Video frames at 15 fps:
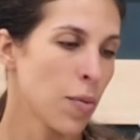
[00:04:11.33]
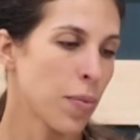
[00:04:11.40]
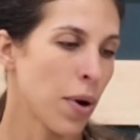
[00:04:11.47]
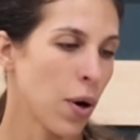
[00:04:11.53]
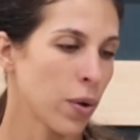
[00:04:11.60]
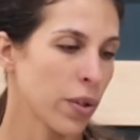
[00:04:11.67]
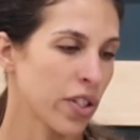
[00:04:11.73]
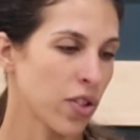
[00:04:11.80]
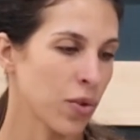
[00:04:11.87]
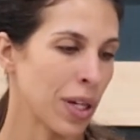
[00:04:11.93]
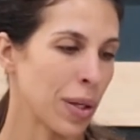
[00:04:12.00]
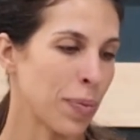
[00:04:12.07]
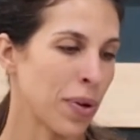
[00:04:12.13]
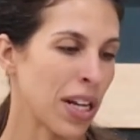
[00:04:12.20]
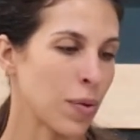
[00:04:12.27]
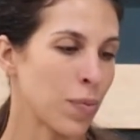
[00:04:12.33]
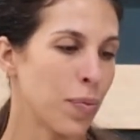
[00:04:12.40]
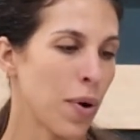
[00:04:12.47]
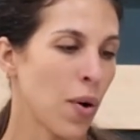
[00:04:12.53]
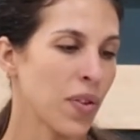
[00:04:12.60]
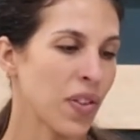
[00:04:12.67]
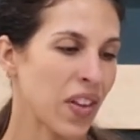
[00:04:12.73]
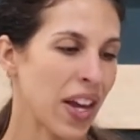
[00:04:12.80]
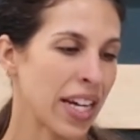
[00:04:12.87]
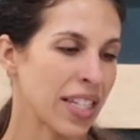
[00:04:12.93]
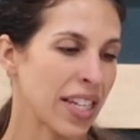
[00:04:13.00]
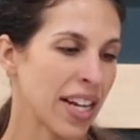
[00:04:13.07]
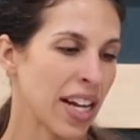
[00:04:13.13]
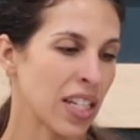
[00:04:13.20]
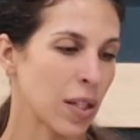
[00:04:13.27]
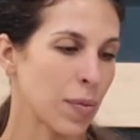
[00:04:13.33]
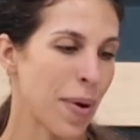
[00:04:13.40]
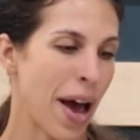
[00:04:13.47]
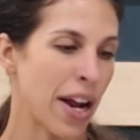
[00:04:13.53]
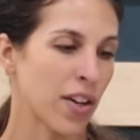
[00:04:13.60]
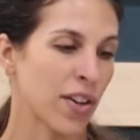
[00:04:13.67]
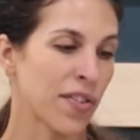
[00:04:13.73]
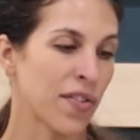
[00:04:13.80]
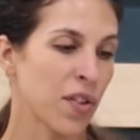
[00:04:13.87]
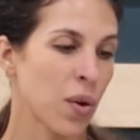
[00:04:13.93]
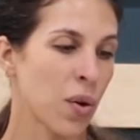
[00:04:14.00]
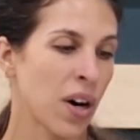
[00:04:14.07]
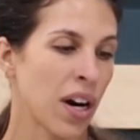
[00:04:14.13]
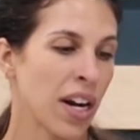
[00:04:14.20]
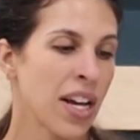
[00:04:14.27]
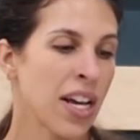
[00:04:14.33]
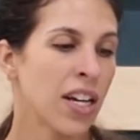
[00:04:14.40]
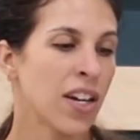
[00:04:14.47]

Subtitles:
Pose 3, press both legs against mat or floor.